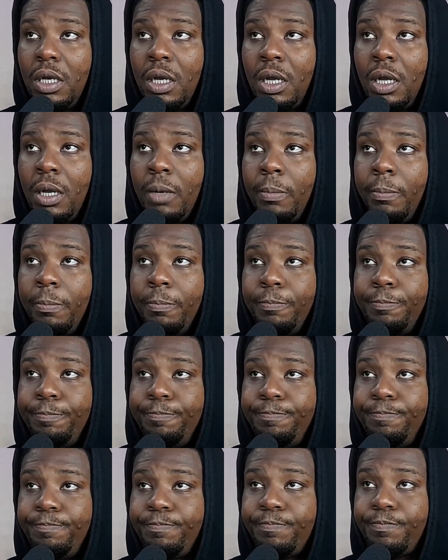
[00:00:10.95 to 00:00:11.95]
Um,
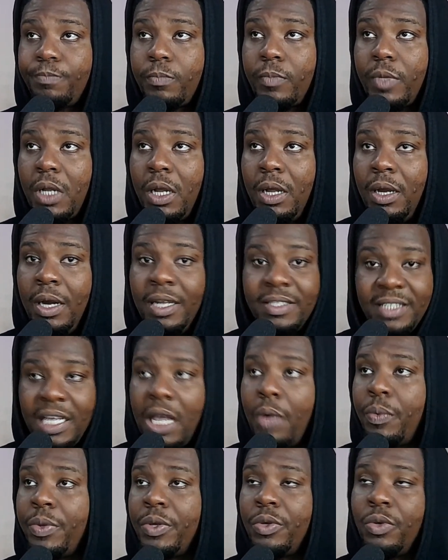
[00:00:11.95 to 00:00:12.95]
let's see
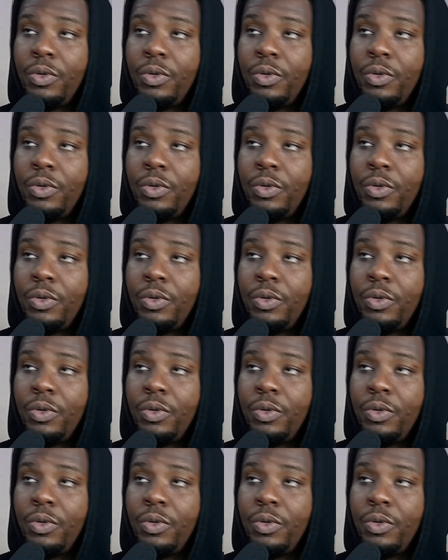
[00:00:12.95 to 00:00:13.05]
how it